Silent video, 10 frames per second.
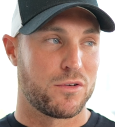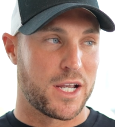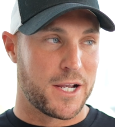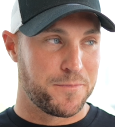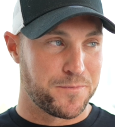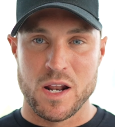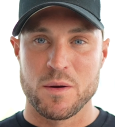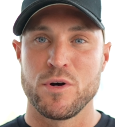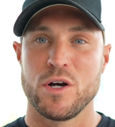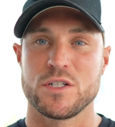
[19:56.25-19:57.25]
Okay, and I
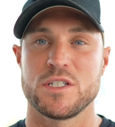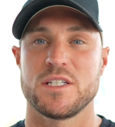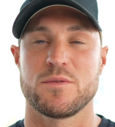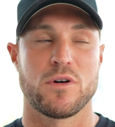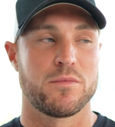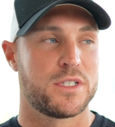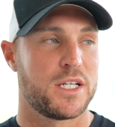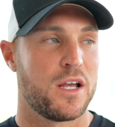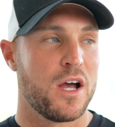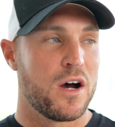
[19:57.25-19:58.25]
purchased this
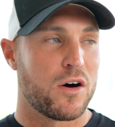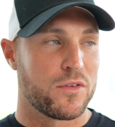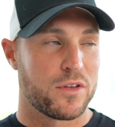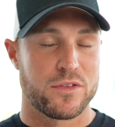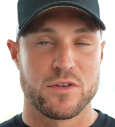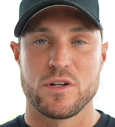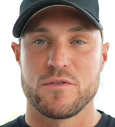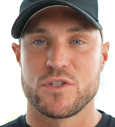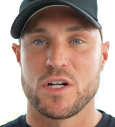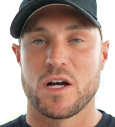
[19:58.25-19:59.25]
property on the 3rd
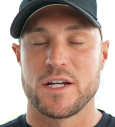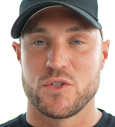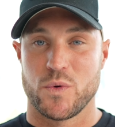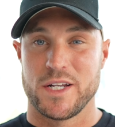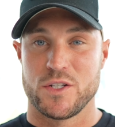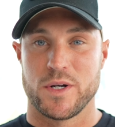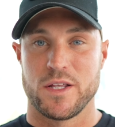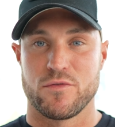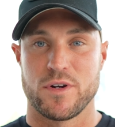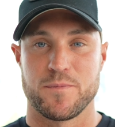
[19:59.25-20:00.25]
of July 2023.